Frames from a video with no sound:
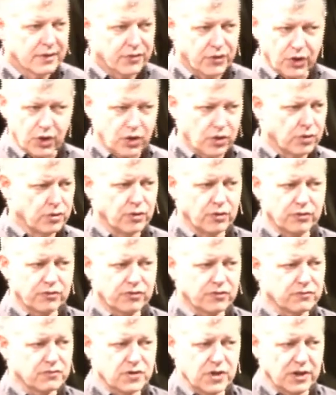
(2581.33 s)
the good news
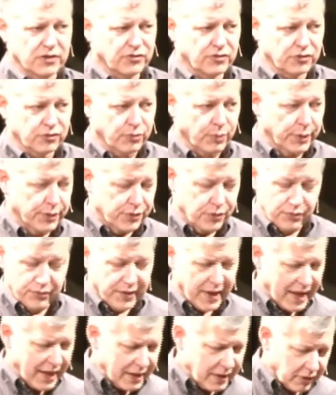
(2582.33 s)
of Jesus with you.
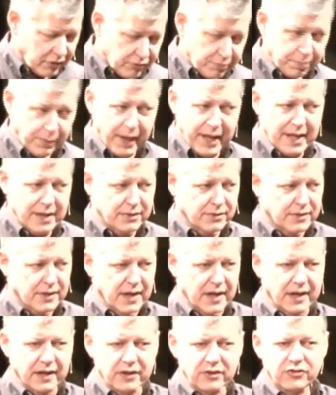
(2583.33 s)
They had explained
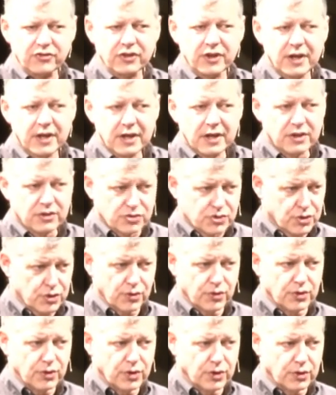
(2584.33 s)
things to
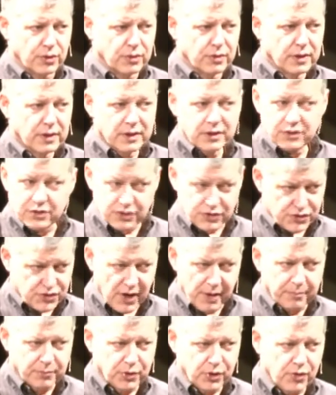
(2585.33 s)
you to
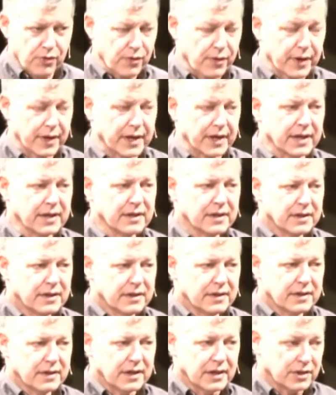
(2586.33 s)
some degree,
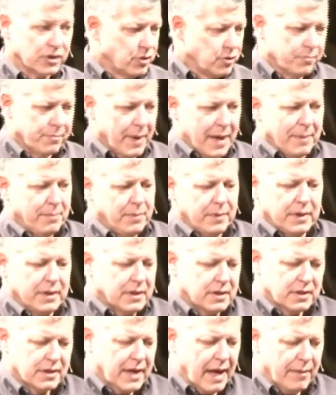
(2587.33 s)
and you maybe
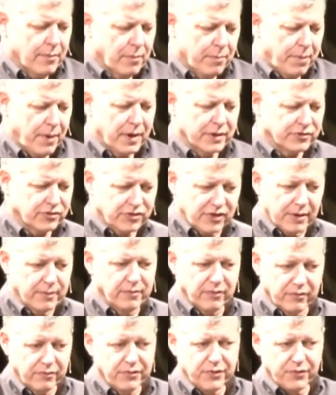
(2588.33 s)
came upon some
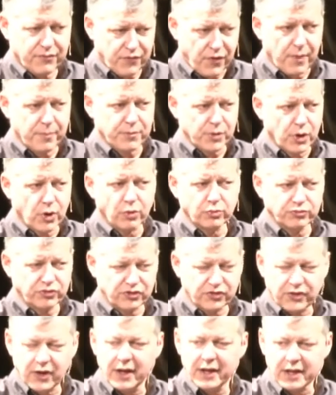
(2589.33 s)
of it from your own
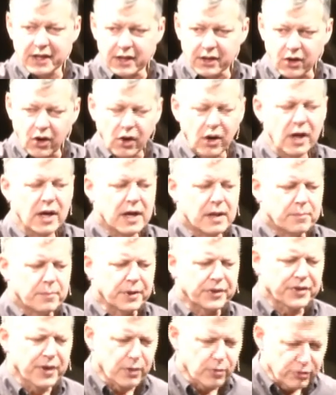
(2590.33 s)
study and all,
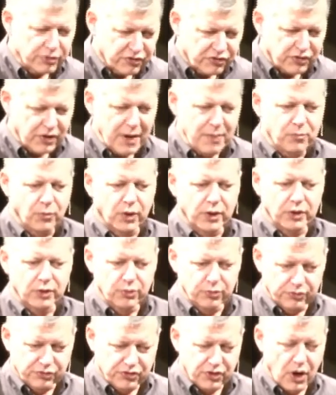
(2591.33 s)
but there was someone who
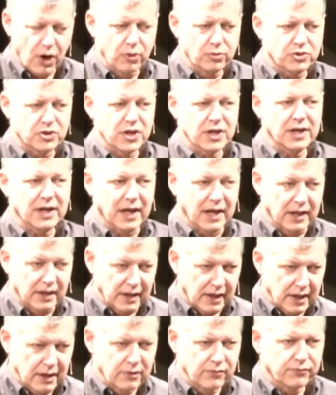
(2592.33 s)
was coaching and
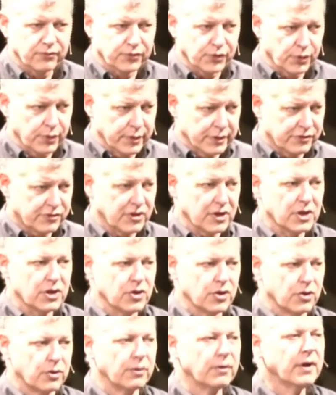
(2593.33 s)
influencing
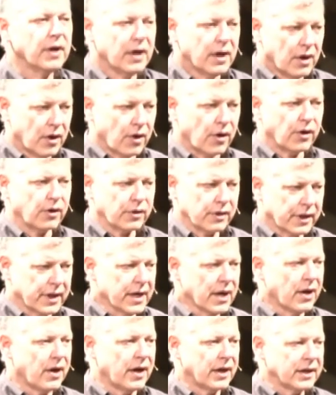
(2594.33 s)
you early
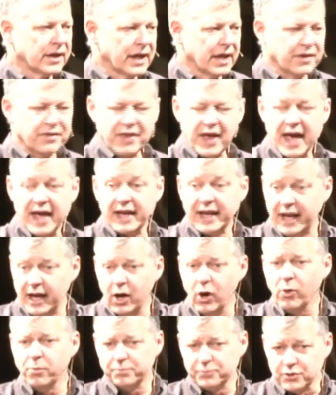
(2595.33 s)
on, and that
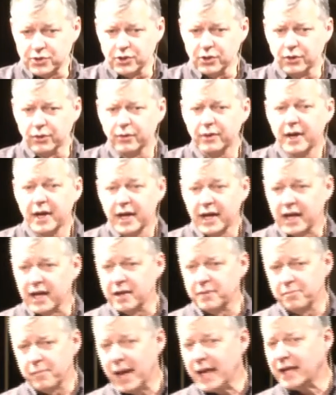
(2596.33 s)
helped you
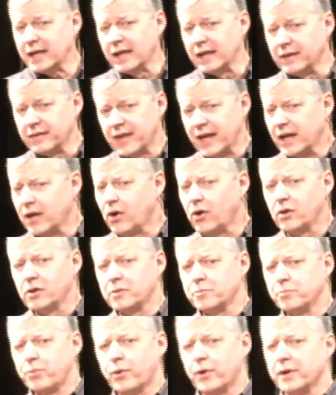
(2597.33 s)
in making that all
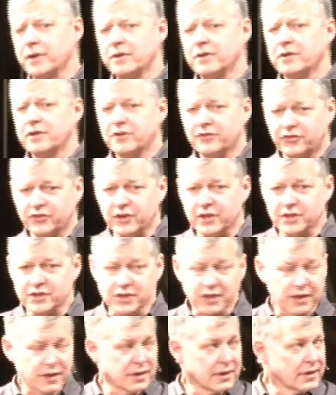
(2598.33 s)
important
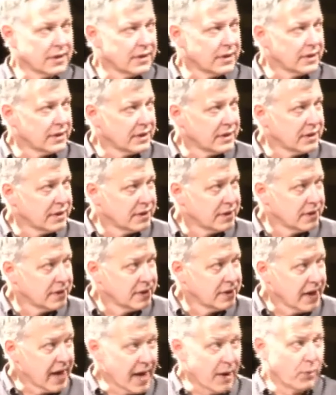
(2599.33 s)
decision.
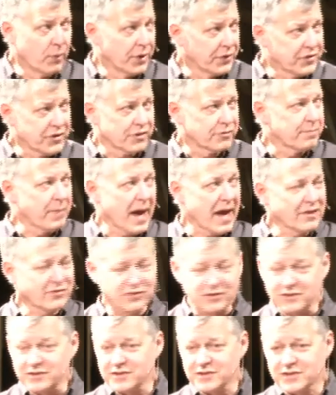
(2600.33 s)
And what this
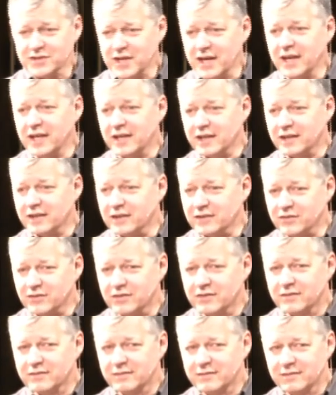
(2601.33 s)
passage is saying is
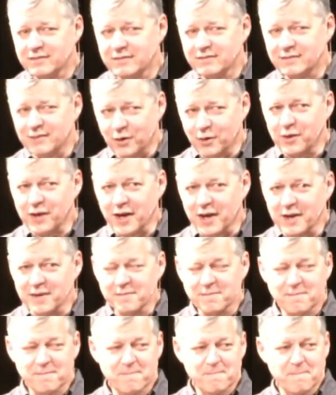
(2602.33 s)
okay,
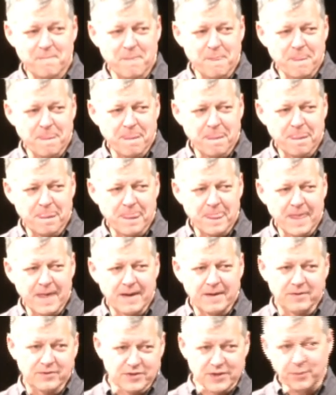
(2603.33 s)

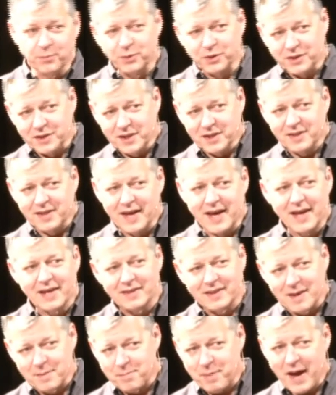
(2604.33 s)
Someone did that,
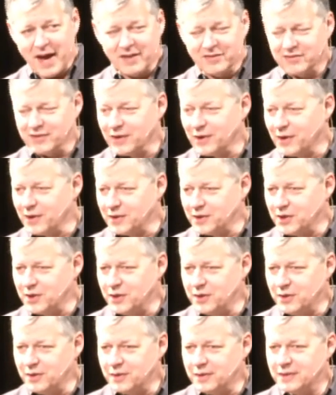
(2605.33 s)
they passed it on to
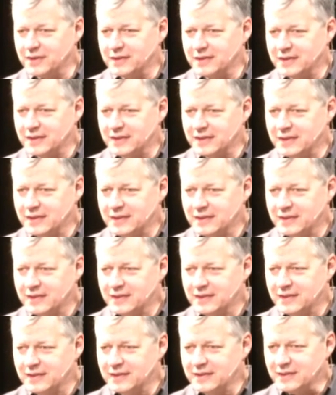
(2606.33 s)
you.
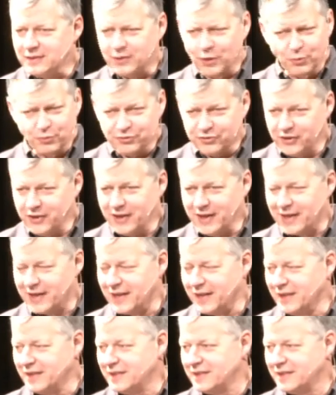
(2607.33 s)
Don't sit on it.